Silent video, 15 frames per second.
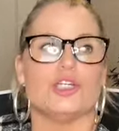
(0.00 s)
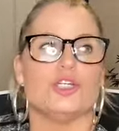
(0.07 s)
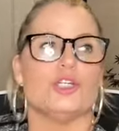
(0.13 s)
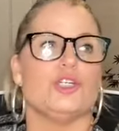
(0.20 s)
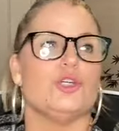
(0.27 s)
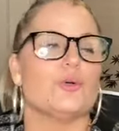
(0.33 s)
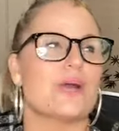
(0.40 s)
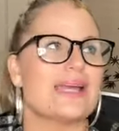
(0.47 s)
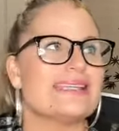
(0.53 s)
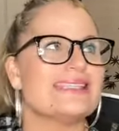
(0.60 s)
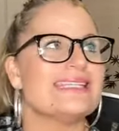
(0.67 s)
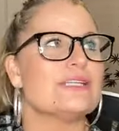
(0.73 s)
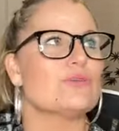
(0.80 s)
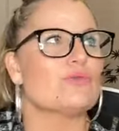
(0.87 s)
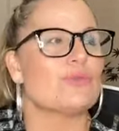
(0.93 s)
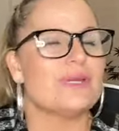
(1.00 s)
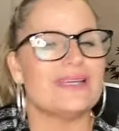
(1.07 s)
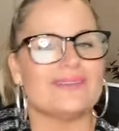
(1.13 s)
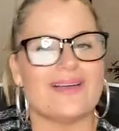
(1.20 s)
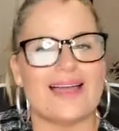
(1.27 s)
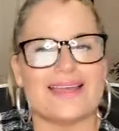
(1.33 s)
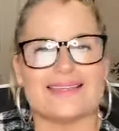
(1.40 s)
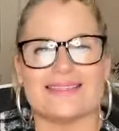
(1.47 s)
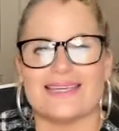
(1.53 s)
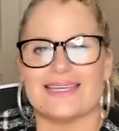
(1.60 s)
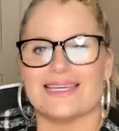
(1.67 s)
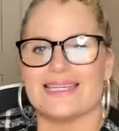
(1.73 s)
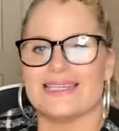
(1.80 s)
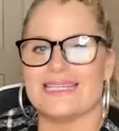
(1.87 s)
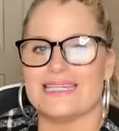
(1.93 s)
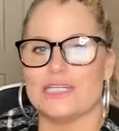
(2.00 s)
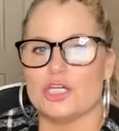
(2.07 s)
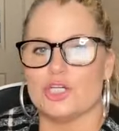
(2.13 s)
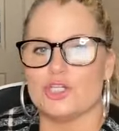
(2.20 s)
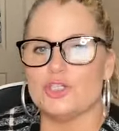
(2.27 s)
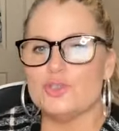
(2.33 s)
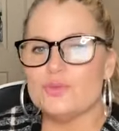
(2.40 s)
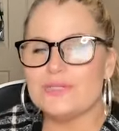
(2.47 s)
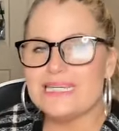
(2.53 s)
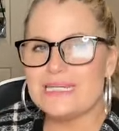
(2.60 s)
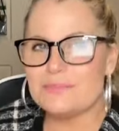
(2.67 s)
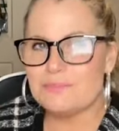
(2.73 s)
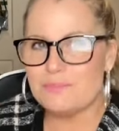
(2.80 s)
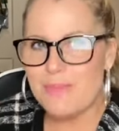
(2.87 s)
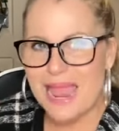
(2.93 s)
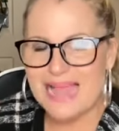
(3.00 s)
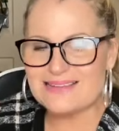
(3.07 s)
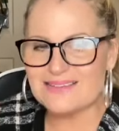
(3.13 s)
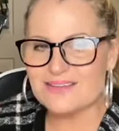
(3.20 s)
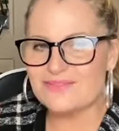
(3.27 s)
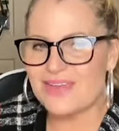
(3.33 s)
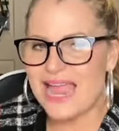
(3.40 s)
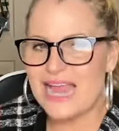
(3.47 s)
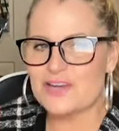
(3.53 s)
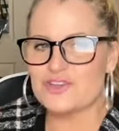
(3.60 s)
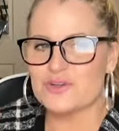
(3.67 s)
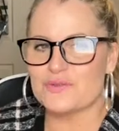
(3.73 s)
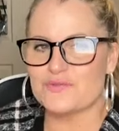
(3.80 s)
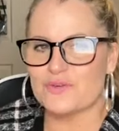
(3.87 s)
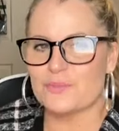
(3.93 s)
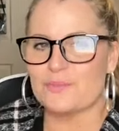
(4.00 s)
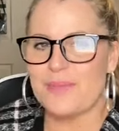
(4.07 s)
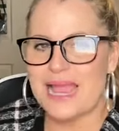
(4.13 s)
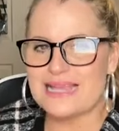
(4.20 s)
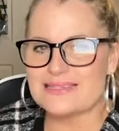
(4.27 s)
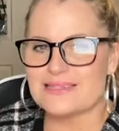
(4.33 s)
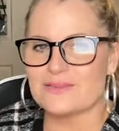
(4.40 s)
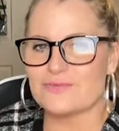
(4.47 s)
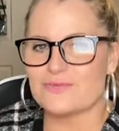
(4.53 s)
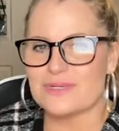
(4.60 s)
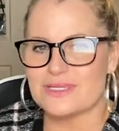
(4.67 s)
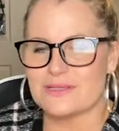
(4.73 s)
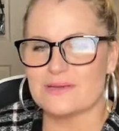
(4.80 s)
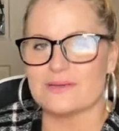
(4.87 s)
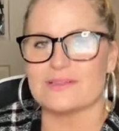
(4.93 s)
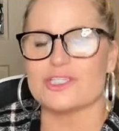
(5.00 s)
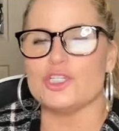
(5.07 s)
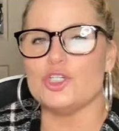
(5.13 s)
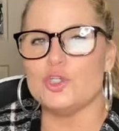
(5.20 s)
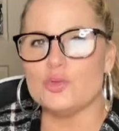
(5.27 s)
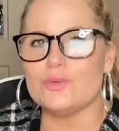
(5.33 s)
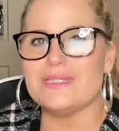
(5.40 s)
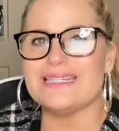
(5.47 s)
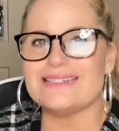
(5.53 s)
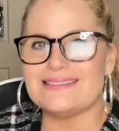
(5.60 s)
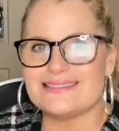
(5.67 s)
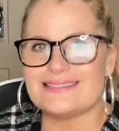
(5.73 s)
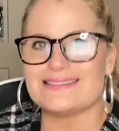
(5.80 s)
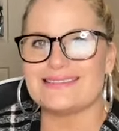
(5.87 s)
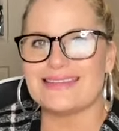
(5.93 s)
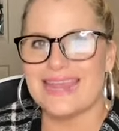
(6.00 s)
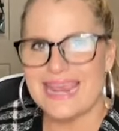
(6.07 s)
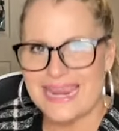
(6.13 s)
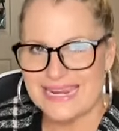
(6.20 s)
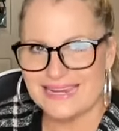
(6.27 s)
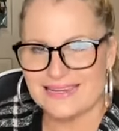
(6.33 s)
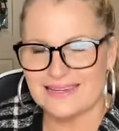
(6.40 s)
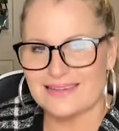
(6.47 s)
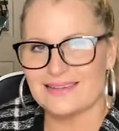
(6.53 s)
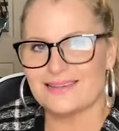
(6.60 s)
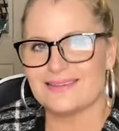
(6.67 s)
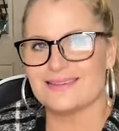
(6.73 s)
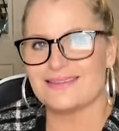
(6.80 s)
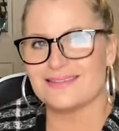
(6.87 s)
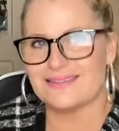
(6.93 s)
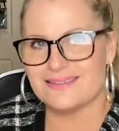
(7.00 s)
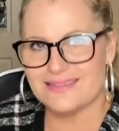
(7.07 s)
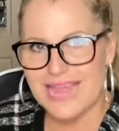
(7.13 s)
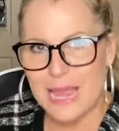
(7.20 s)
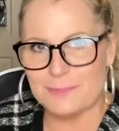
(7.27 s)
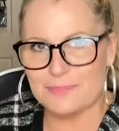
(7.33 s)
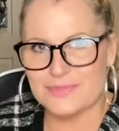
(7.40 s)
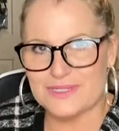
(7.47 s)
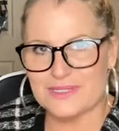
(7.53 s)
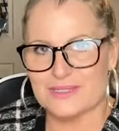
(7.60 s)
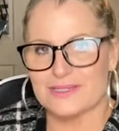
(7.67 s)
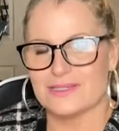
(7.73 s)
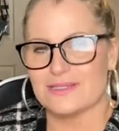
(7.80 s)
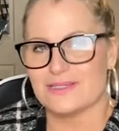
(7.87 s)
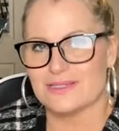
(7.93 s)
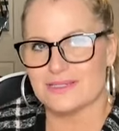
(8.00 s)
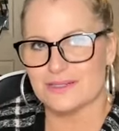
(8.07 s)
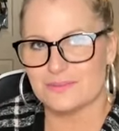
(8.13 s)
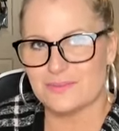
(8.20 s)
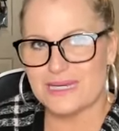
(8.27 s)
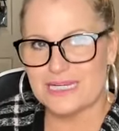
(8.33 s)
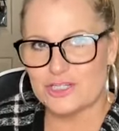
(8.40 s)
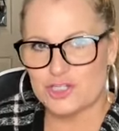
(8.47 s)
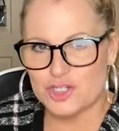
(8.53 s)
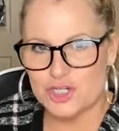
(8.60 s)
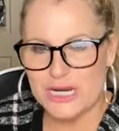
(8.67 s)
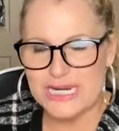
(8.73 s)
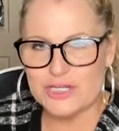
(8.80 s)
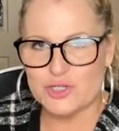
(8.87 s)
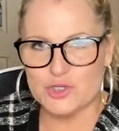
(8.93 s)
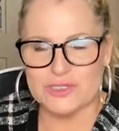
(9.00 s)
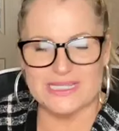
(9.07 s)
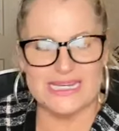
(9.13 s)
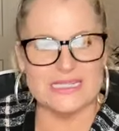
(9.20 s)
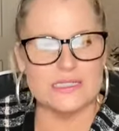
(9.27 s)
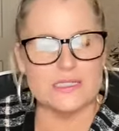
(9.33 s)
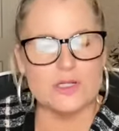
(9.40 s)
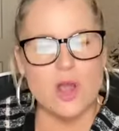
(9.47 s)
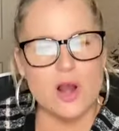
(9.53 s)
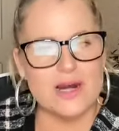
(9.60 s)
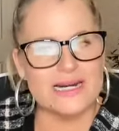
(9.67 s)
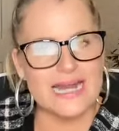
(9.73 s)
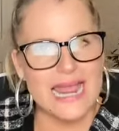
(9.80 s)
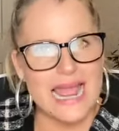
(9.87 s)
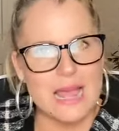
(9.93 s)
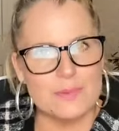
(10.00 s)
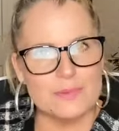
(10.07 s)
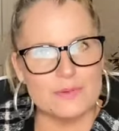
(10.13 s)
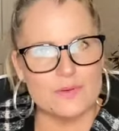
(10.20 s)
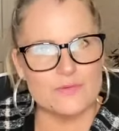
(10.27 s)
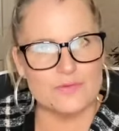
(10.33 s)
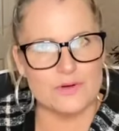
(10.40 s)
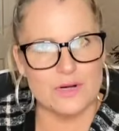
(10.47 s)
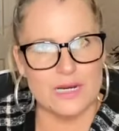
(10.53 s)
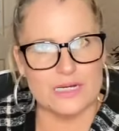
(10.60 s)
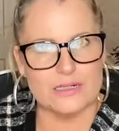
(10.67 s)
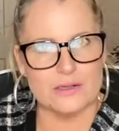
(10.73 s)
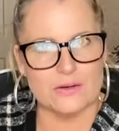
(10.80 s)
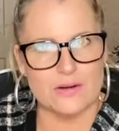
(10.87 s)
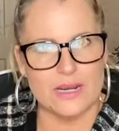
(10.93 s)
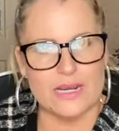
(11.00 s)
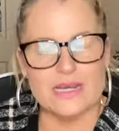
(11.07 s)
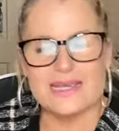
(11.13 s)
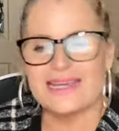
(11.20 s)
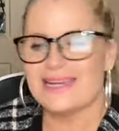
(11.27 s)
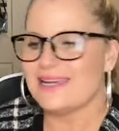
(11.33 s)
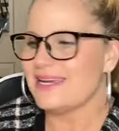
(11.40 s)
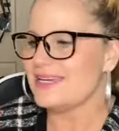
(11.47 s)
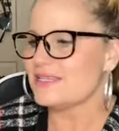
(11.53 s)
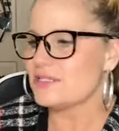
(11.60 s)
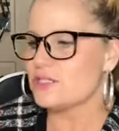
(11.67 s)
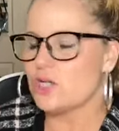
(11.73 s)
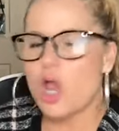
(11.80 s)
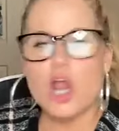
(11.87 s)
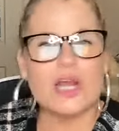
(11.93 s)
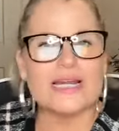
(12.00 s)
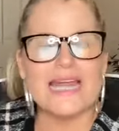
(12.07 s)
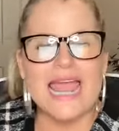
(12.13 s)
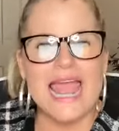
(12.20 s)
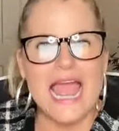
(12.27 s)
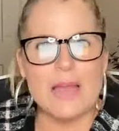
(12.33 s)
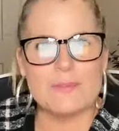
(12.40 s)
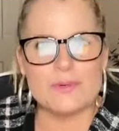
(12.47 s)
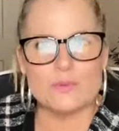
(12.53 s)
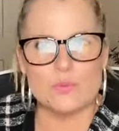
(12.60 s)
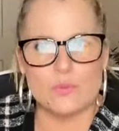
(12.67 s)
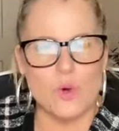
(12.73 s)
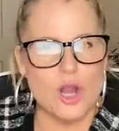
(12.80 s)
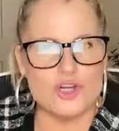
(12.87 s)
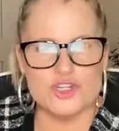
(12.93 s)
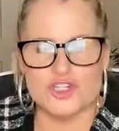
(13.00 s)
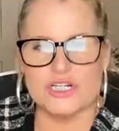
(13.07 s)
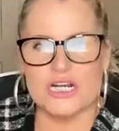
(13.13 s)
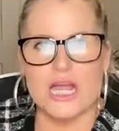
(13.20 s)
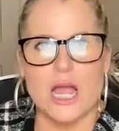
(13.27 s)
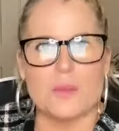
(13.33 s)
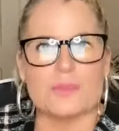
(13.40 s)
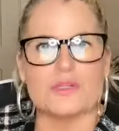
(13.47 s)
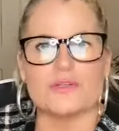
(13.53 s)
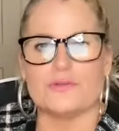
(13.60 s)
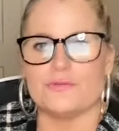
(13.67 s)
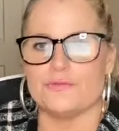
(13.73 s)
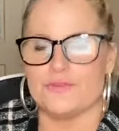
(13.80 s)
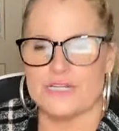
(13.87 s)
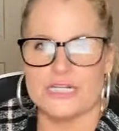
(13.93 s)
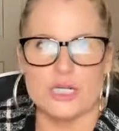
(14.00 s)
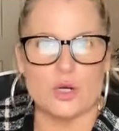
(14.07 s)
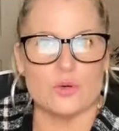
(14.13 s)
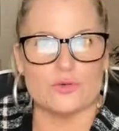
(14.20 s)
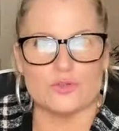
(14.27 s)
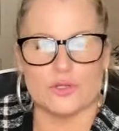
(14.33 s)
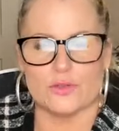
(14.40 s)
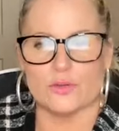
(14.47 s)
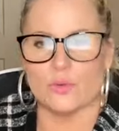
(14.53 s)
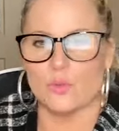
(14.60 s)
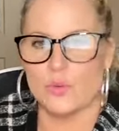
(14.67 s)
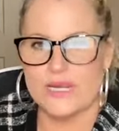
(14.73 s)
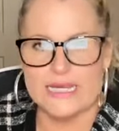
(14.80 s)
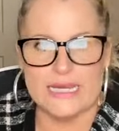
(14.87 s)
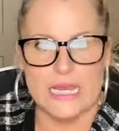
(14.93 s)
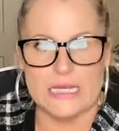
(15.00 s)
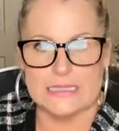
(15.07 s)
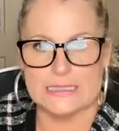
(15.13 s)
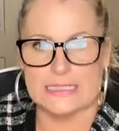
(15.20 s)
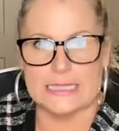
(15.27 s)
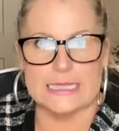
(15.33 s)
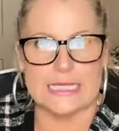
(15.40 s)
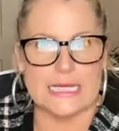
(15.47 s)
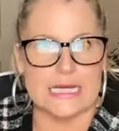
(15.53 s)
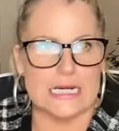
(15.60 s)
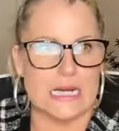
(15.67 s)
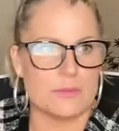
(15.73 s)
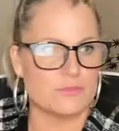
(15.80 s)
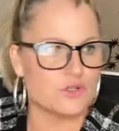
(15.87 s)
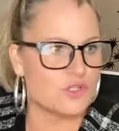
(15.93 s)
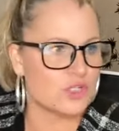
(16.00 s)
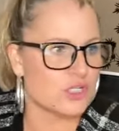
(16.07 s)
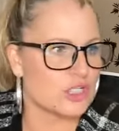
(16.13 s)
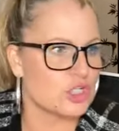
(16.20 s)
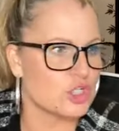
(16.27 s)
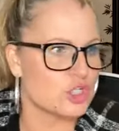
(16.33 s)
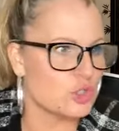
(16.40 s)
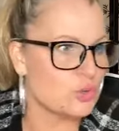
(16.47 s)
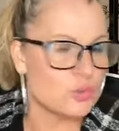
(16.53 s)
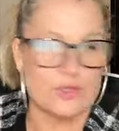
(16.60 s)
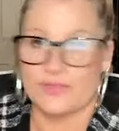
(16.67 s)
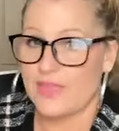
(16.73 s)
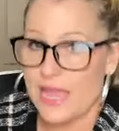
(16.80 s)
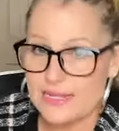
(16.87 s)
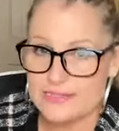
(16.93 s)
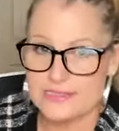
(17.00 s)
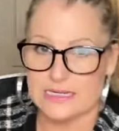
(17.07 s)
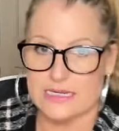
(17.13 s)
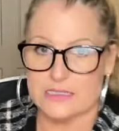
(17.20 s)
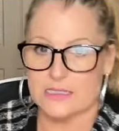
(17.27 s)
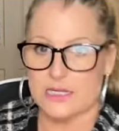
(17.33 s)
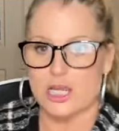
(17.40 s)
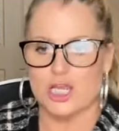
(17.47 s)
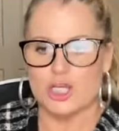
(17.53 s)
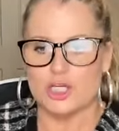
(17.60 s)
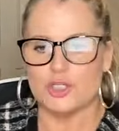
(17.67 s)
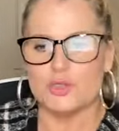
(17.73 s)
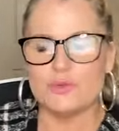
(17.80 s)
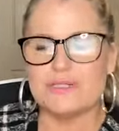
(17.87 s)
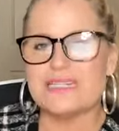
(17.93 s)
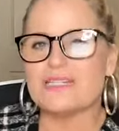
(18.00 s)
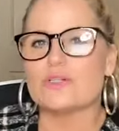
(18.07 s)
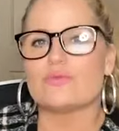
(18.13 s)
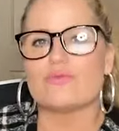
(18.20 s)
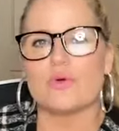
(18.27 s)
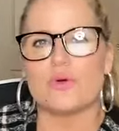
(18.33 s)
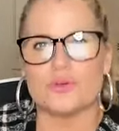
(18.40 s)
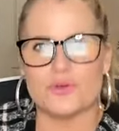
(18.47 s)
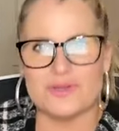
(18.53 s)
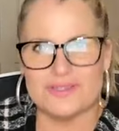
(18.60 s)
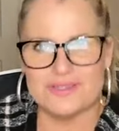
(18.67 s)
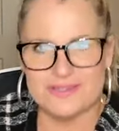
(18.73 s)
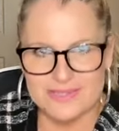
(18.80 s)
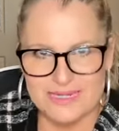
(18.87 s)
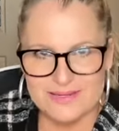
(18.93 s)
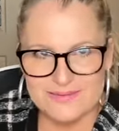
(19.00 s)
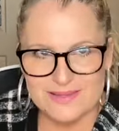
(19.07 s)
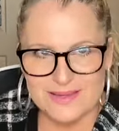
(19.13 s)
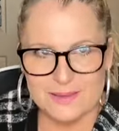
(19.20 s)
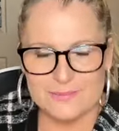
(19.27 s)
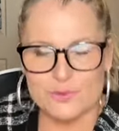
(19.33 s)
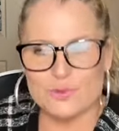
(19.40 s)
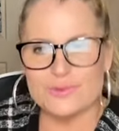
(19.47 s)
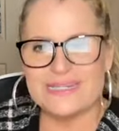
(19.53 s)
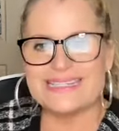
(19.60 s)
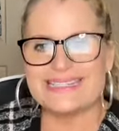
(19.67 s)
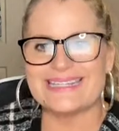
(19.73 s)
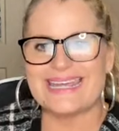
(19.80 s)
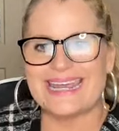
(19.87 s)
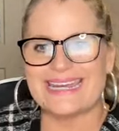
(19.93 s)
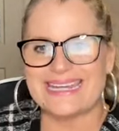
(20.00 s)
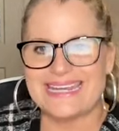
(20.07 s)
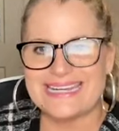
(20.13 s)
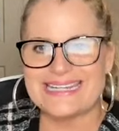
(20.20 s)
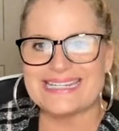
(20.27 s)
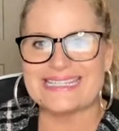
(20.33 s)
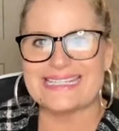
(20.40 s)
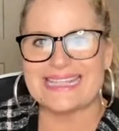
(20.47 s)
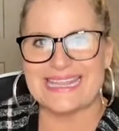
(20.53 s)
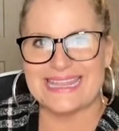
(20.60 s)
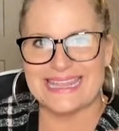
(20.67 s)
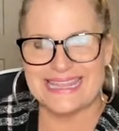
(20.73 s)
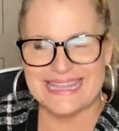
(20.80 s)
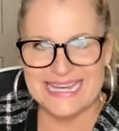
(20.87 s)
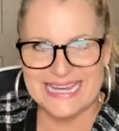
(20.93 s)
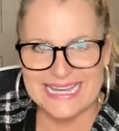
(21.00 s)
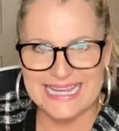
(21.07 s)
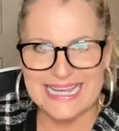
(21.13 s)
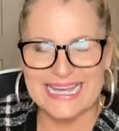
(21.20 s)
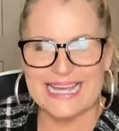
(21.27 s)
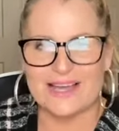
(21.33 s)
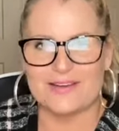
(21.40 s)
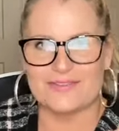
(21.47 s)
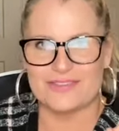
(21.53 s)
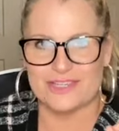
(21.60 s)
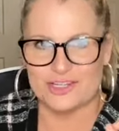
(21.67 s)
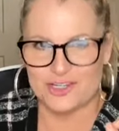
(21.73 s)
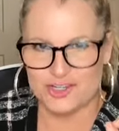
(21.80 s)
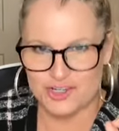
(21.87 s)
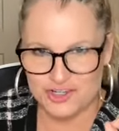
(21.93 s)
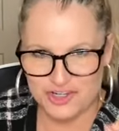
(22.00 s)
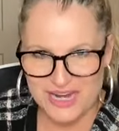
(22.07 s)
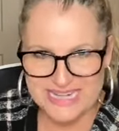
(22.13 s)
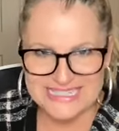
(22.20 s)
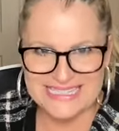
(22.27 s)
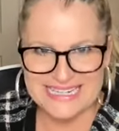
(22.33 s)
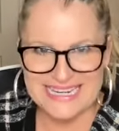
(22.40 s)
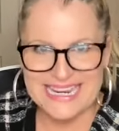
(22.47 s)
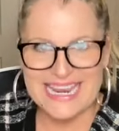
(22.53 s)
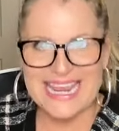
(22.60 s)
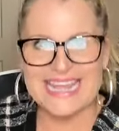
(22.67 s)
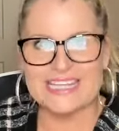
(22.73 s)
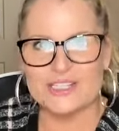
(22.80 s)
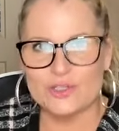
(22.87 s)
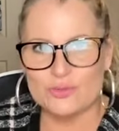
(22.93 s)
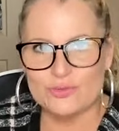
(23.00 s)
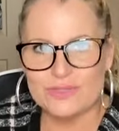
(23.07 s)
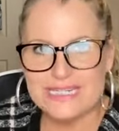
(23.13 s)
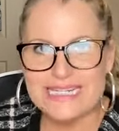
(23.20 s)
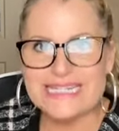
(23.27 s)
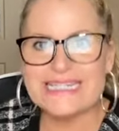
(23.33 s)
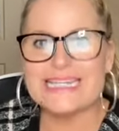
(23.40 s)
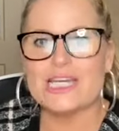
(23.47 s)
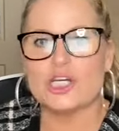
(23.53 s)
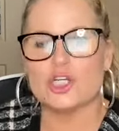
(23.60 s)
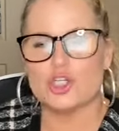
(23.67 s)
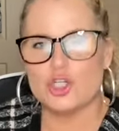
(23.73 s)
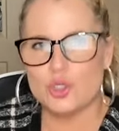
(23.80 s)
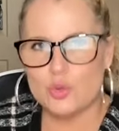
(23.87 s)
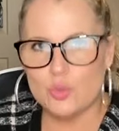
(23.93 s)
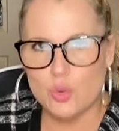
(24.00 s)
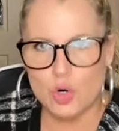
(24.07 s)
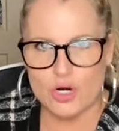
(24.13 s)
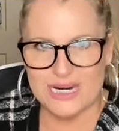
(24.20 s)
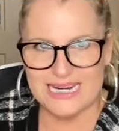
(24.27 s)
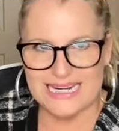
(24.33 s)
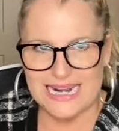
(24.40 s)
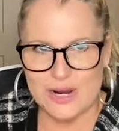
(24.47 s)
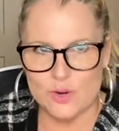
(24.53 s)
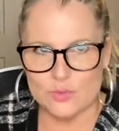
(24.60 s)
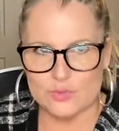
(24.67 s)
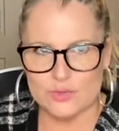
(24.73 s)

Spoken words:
You guys need to realize that you need massive action for massive results. You need to take steps to make changes. It's not going to happen overnight, okay? It's not going to happen watching a couple of videos on the weekends and thinking, I'm just going to do what that says. You need to roll your sleeves up. You need to get into the thick of the shit, and you need to work it out.